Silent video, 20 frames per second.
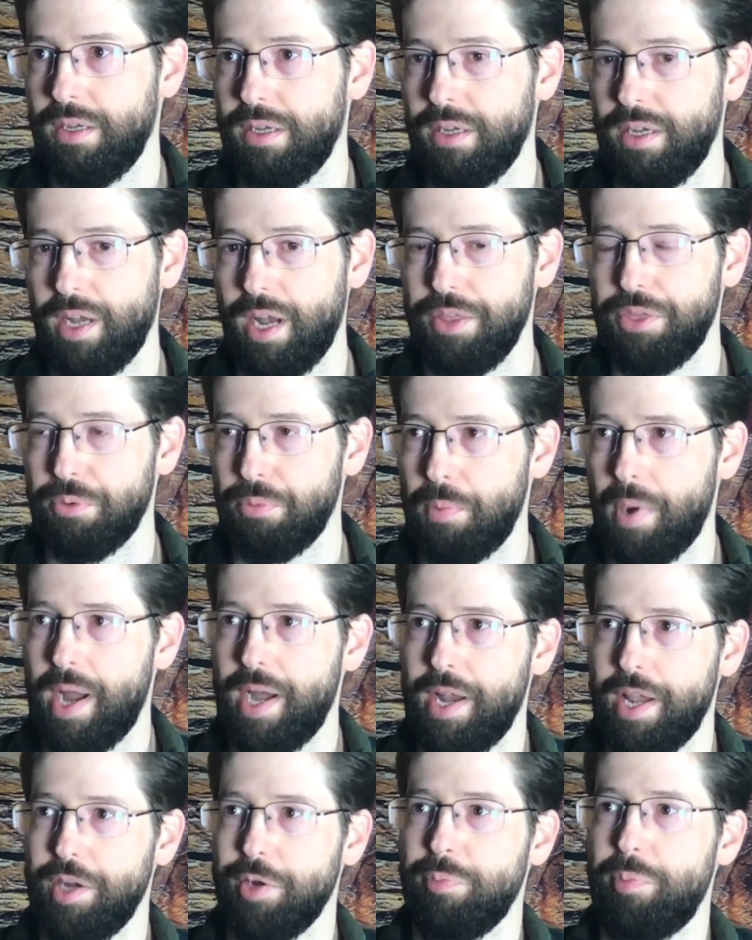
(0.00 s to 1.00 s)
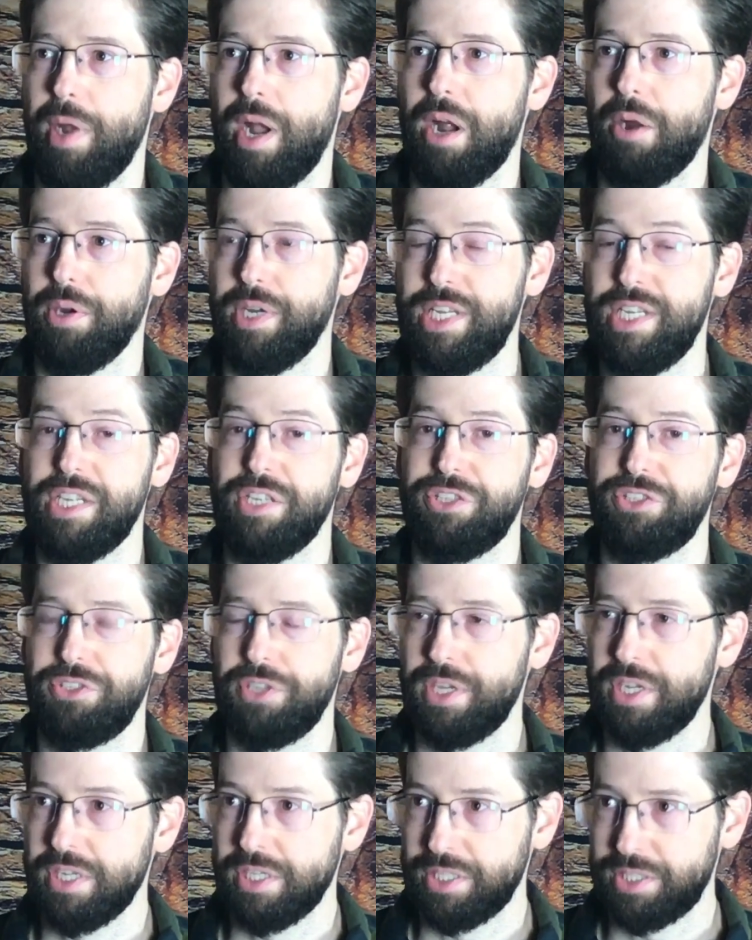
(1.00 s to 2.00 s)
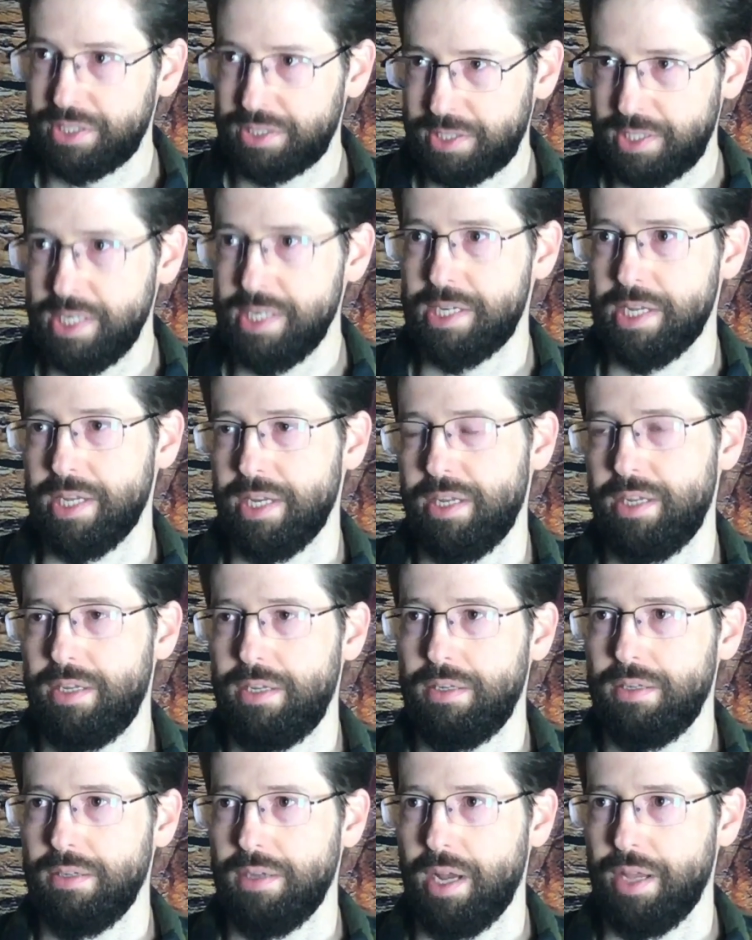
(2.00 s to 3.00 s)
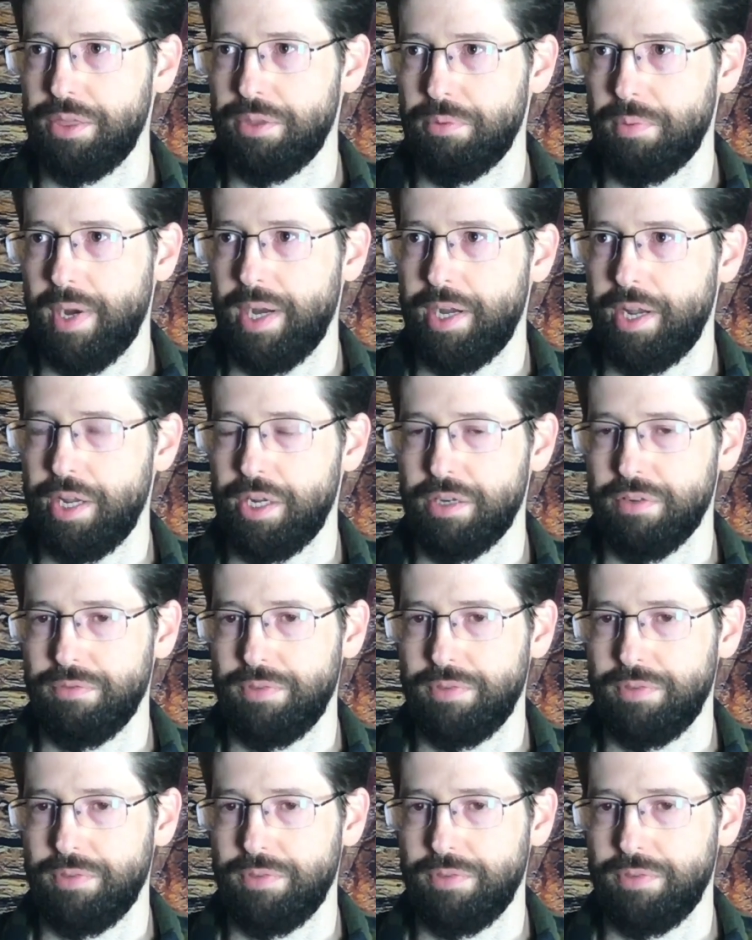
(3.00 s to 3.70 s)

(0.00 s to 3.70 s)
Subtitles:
at the right hand of power. He is seated at the right hand of